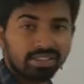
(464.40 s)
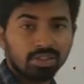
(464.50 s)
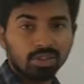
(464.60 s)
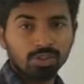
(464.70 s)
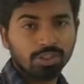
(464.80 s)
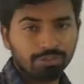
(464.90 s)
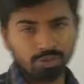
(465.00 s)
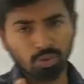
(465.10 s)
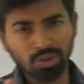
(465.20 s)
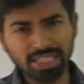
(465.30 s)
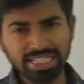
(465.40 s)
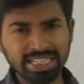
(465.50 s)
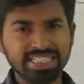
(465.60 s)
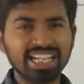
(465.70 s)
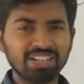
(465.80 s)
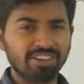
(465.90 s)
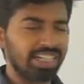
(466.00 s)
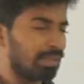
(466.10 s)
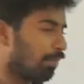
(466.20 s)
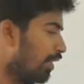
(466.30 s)
So, if you know the initial and
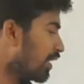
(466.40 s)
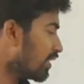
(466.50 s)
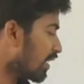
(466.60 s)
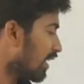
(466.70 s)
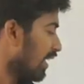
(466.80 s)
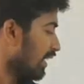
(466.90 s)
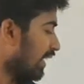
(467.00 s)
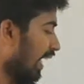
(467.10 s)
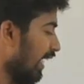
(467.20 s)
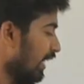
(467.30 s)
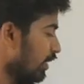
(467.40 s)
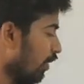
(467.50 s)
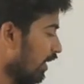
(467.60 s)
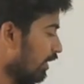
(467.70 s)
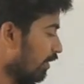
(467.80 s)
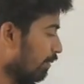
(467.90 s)
final points, the line joining from